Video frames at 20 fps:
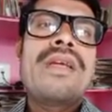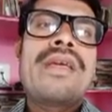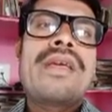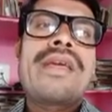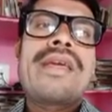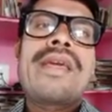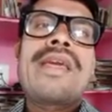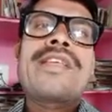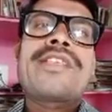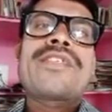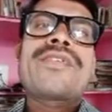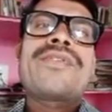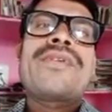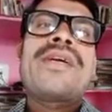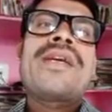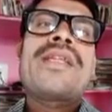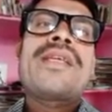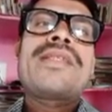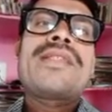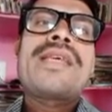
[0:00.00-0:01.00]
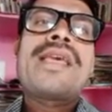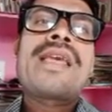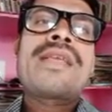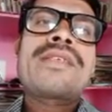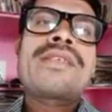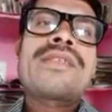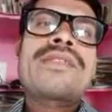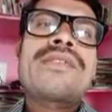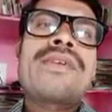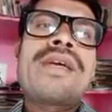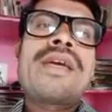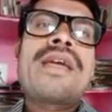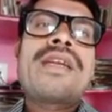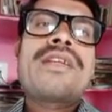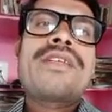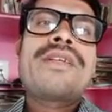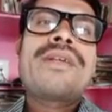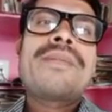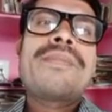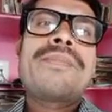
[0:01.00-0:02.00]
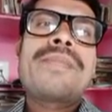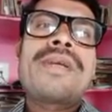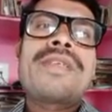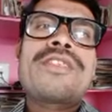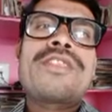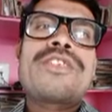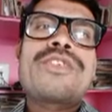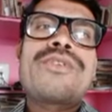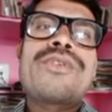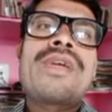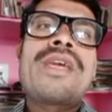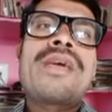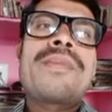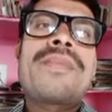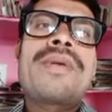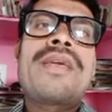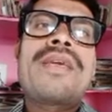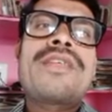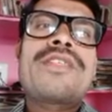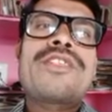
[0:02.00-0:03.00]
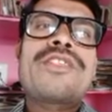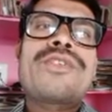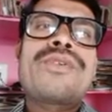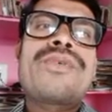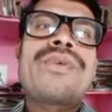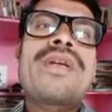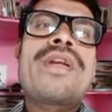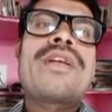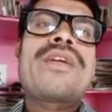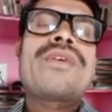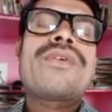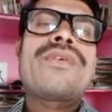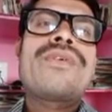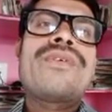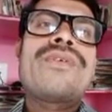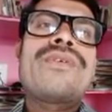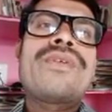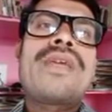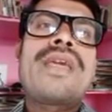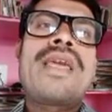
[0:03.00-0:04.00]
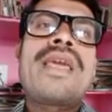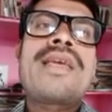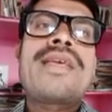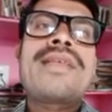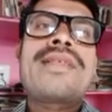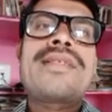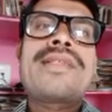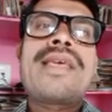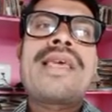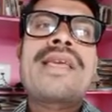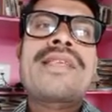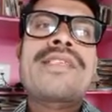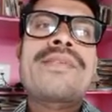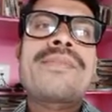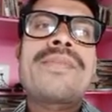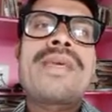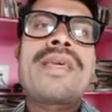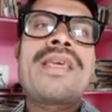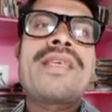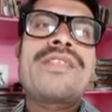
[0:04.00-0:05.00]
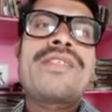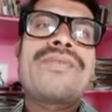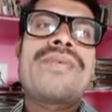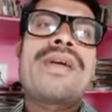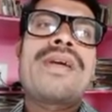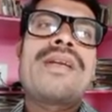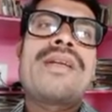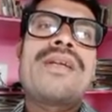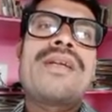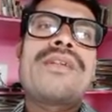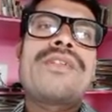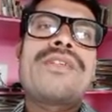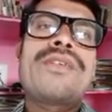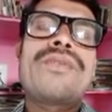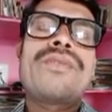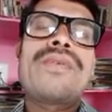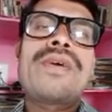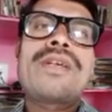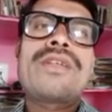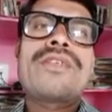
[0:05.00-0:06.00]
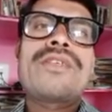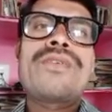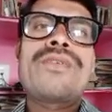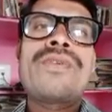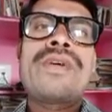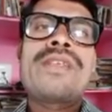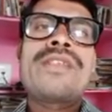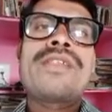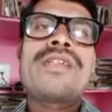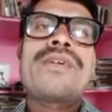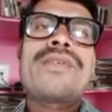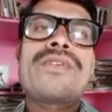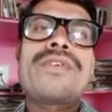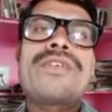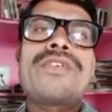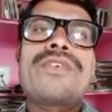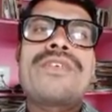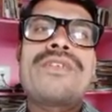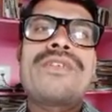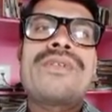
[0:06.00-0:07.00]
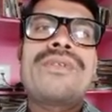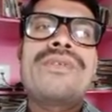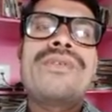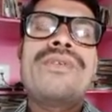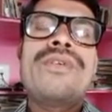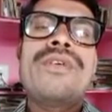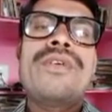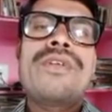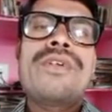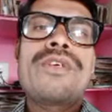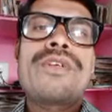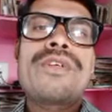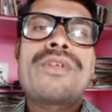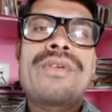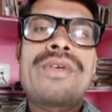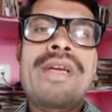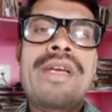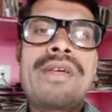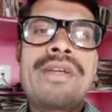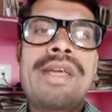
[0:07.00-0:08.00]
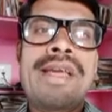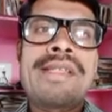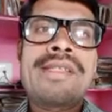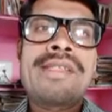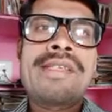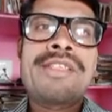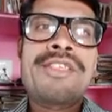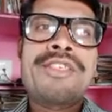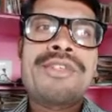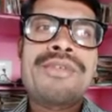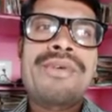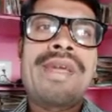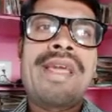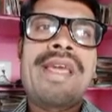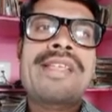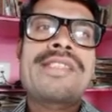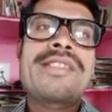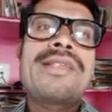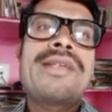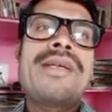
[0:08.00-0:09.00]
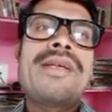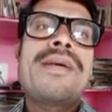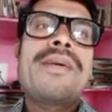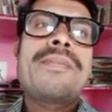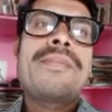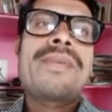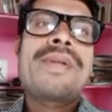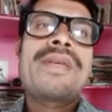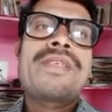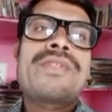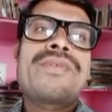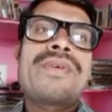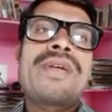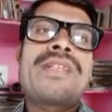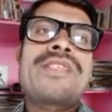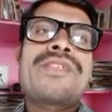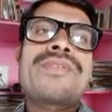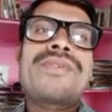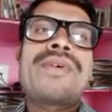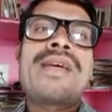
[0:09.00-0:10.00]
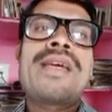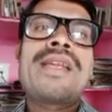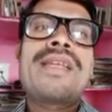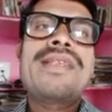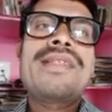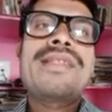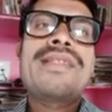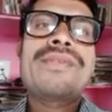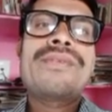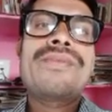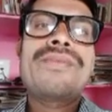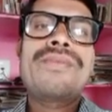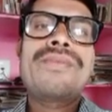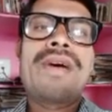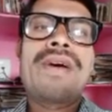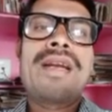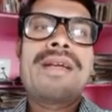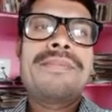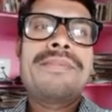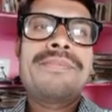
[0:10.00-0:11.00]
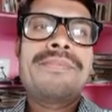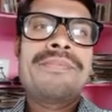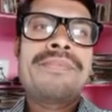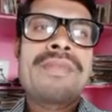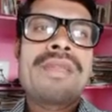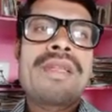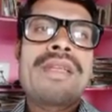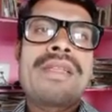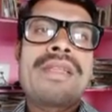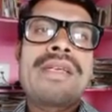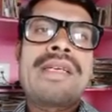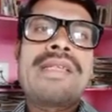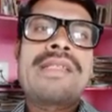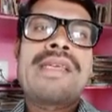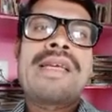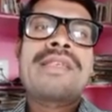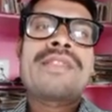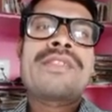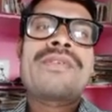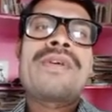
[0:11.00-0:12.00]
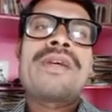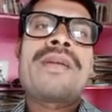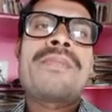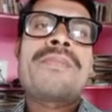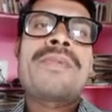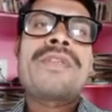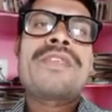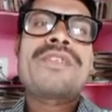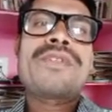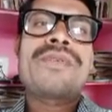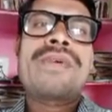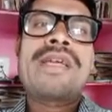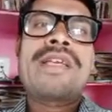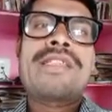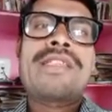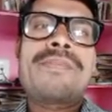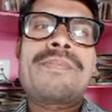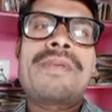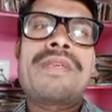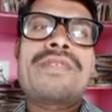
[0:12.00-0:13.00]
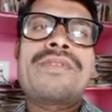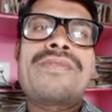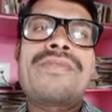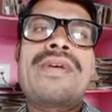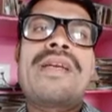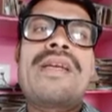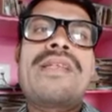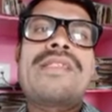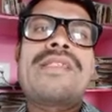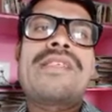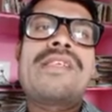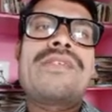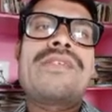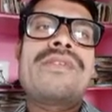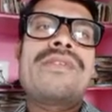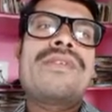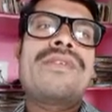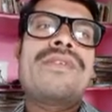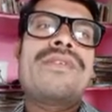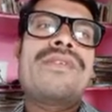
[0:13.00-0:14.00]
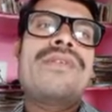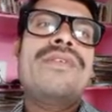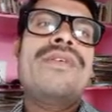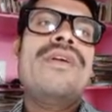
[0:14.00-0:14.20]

A square is x square plus 2ab is 2 into a is x, b is 1. 1 2 1s are 2. 2 into x is 2x plus 1 square is 1. That is x square plus 2x plus 1 is equal to